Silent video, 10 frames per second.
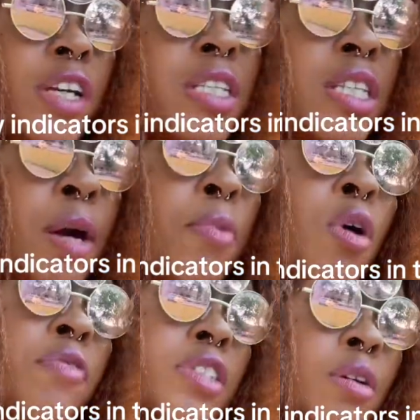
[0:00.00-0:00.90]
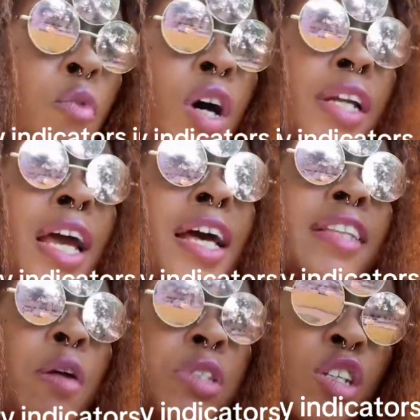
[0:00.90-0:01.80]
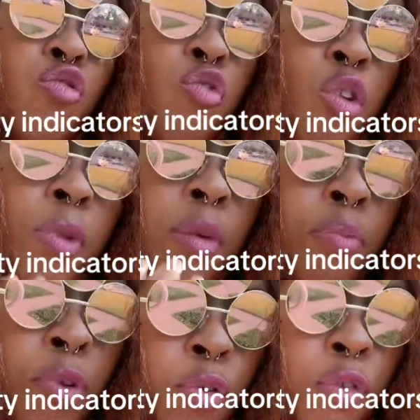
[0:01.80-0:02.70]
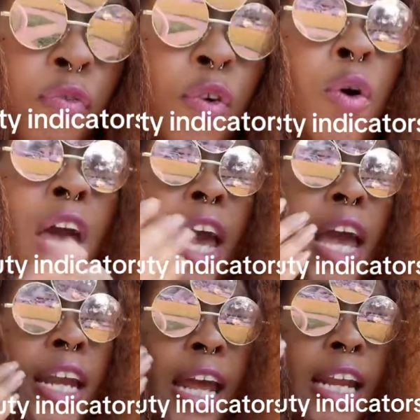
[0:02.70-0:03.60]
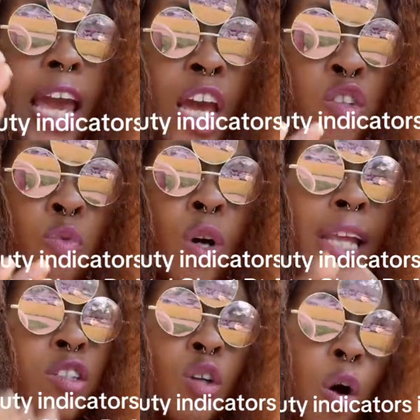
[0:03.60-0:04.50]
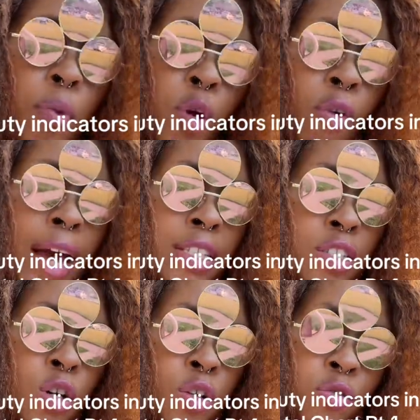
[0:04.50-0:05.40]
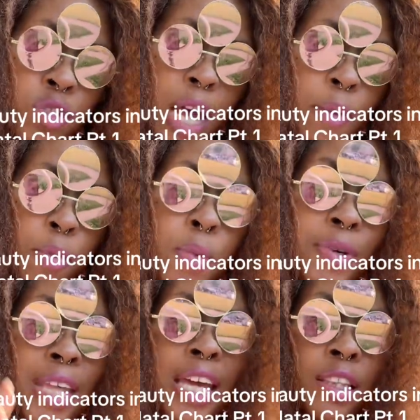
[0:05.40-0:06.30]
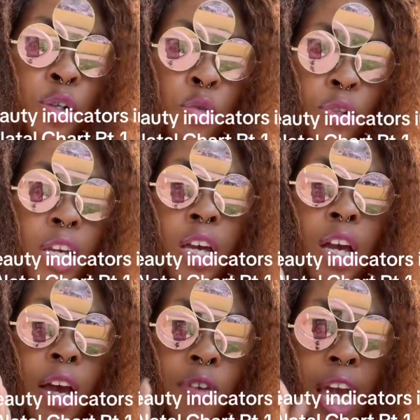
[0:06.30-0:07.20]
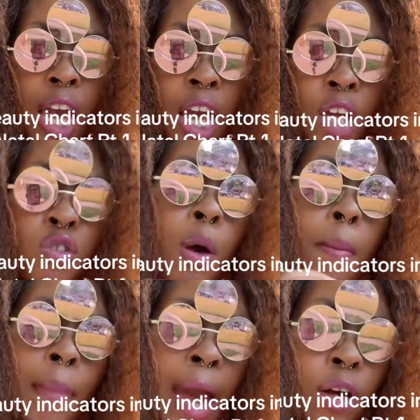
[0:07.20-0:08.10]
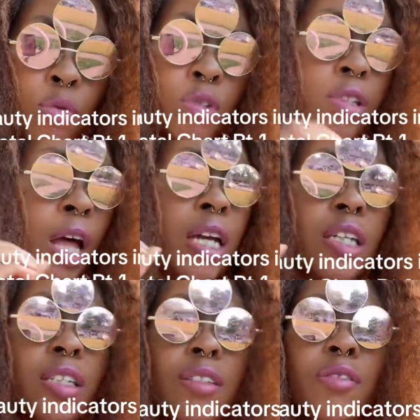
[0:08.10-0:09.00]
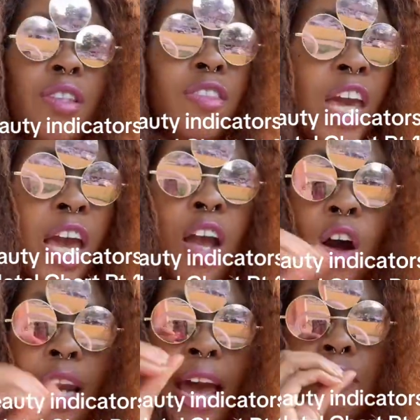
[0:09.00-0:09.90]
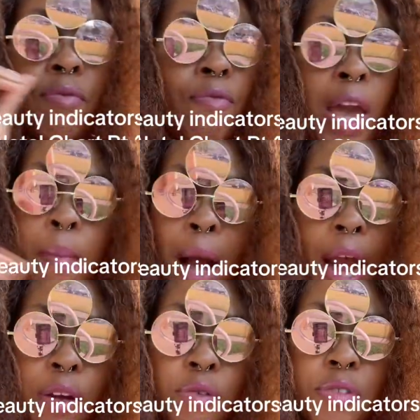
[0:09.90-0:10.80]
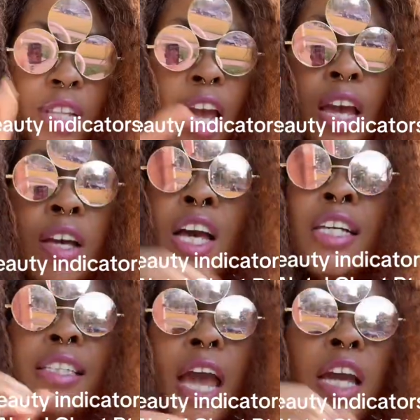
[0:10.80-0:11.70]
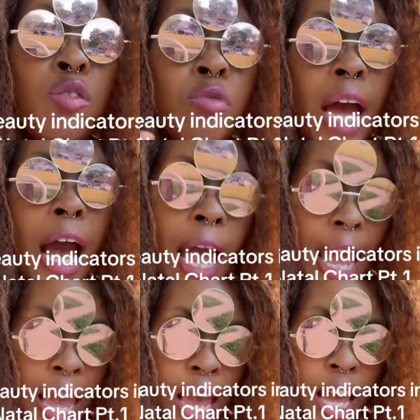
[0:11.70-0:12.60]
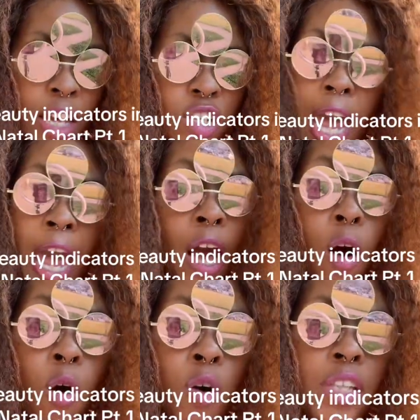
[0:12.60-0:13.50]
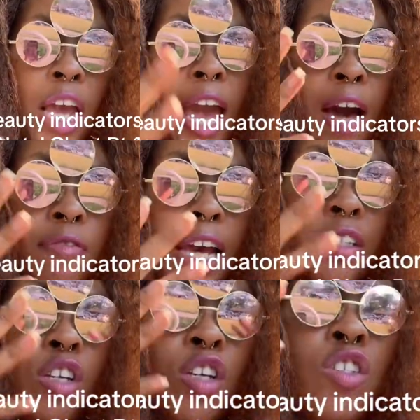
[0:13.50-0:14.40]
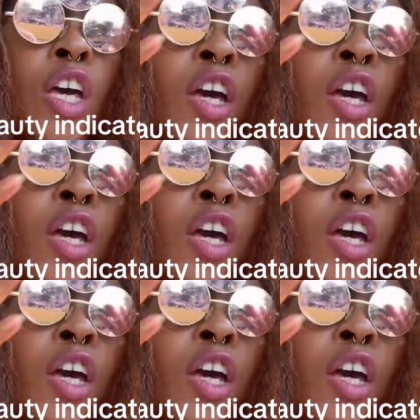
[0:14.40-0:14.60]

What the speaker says: example of someone that was extremely beautiful and at age well. Like Scorpio risings are those type of people, they literally age backwards. Like they are like vampires. They do not age at all. They have like these